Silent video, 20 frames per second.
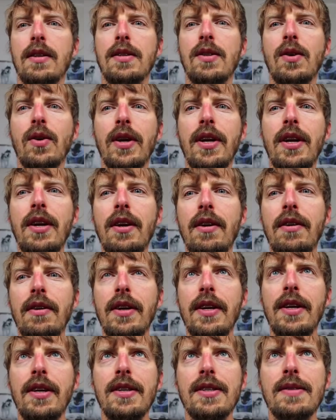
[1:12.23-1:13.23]
So here
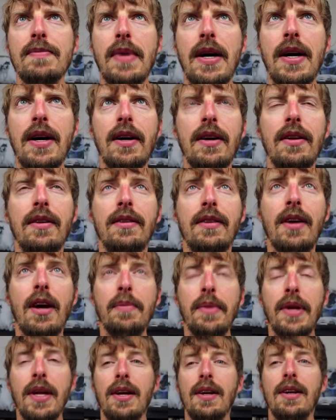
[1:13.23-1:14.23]
is my
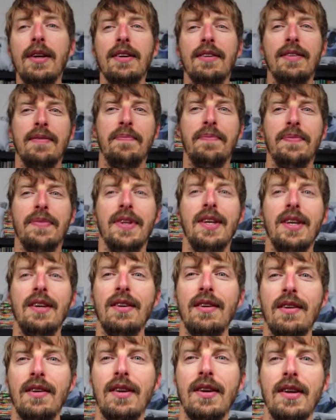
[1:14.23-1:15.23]
terminal.
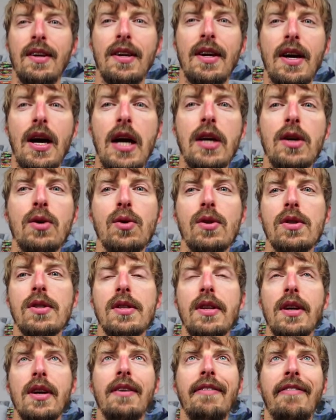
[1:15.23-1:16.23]
I
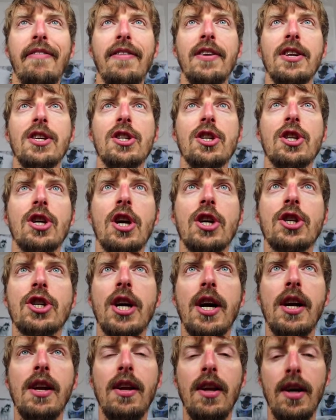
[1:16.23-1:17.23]
use the Fish
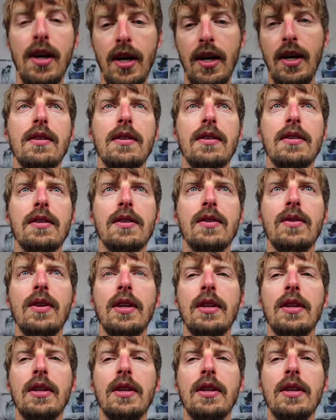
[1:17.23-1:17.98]
Shell. So